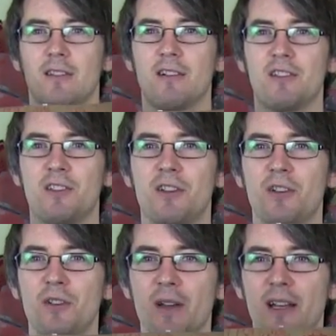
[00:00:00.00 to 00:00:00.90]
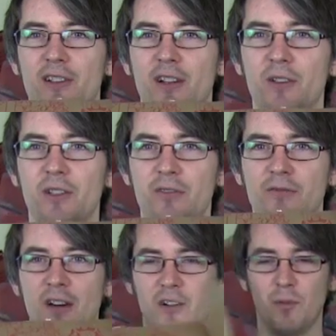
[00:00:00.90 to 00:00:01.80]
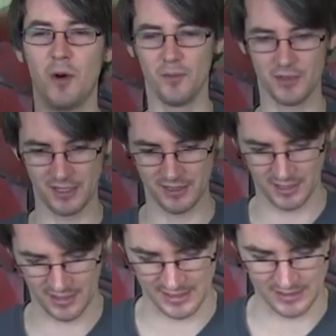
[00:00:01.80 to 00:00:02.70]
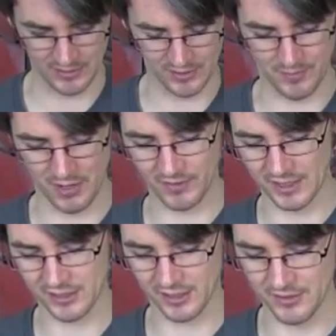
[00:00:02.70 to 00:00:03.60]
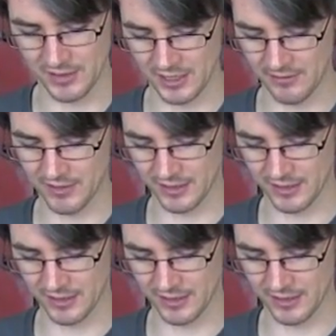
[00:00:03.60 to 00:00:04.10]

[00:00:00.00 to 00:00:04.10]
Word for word: there are two exclusive vinyl pops inside, which are both exclusive